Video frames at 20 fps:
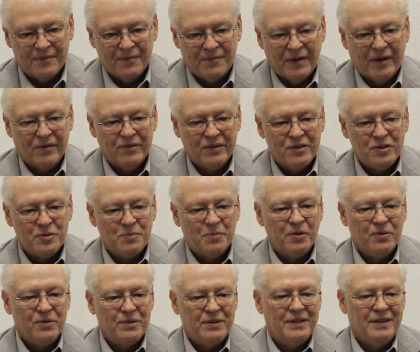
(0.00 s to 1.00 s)
found these
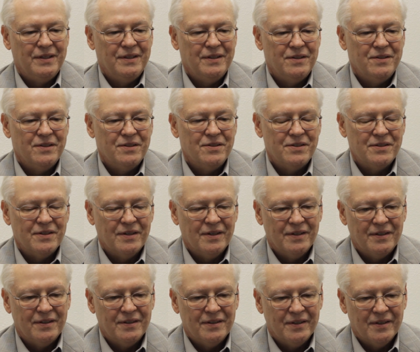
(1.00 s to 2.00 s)
proteins,
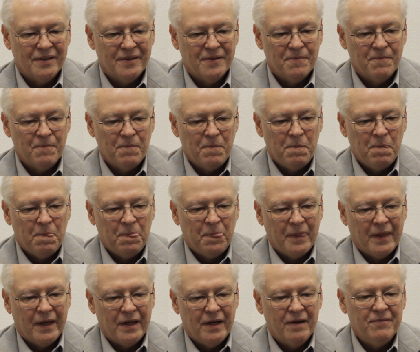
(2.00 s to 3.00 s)

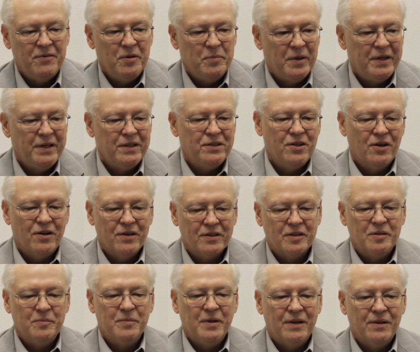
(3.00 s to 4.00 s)
and everybody talked
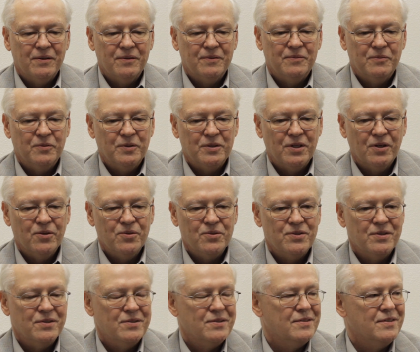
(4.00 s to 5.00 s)
about
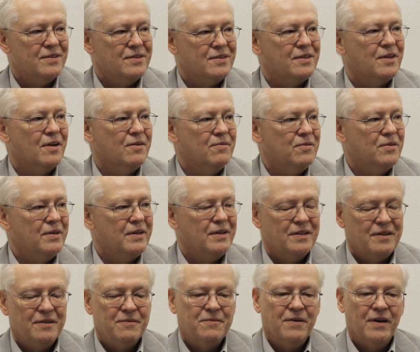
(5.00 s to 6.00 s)
Ritossa's discovery.
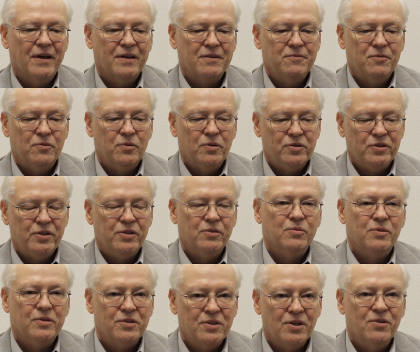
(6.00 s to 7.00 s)
And in fact, Ferruccio
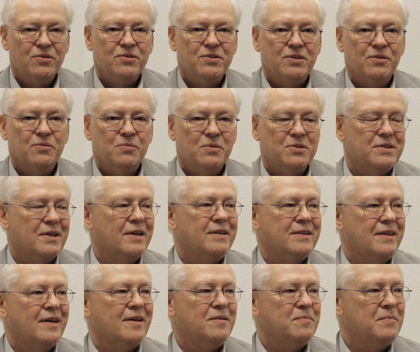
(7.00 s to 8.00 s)
Ritossa was at
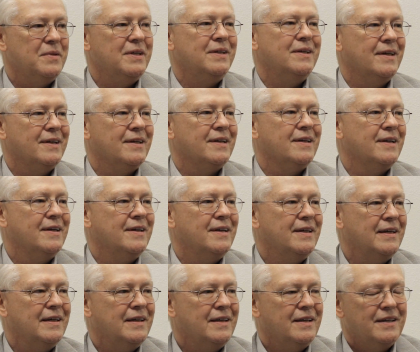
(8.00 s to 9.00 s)
that meeting,
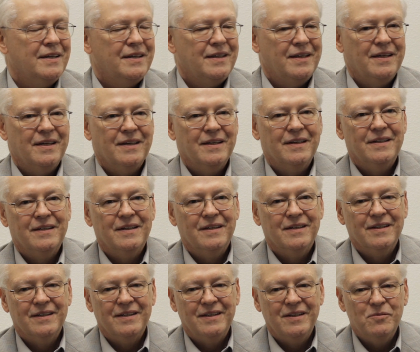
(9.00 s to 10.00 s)
and
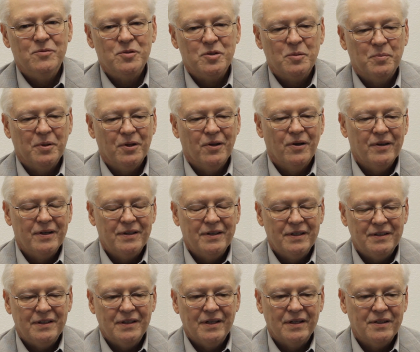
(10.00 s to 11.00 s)
he was applauded,
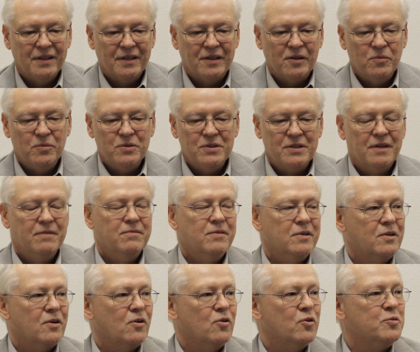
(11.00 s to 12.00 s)
and I think he was given a
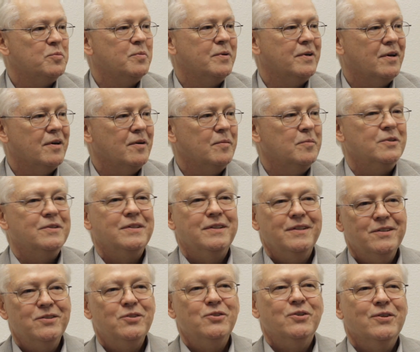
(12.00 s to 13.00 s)
Cold Spring Harbor
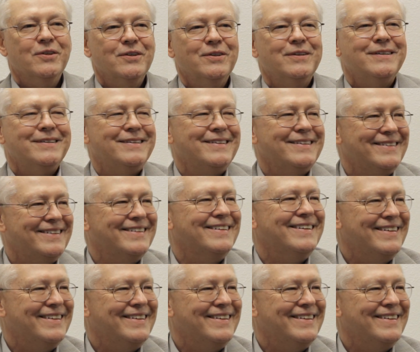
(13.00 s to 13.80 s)
T-shirt, and